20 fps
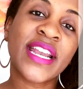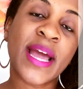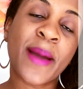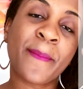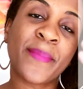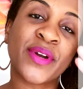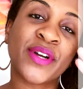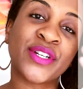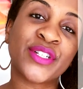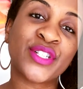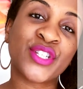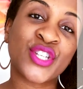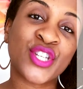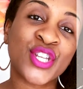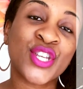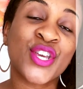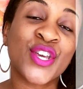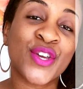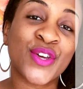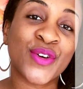number
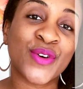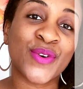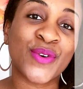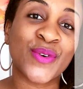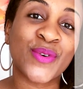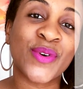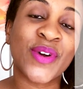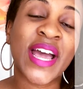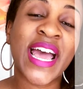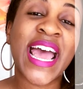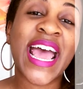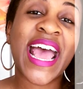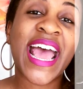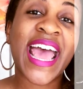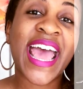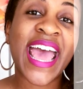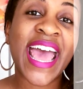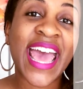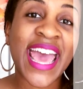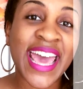2,
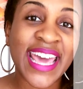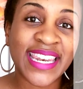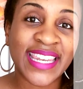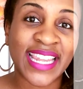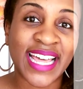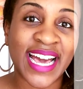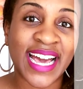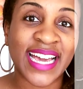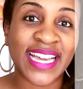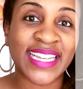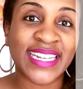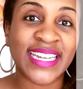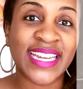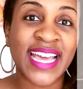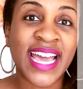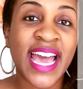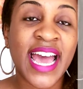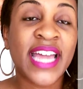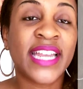headline.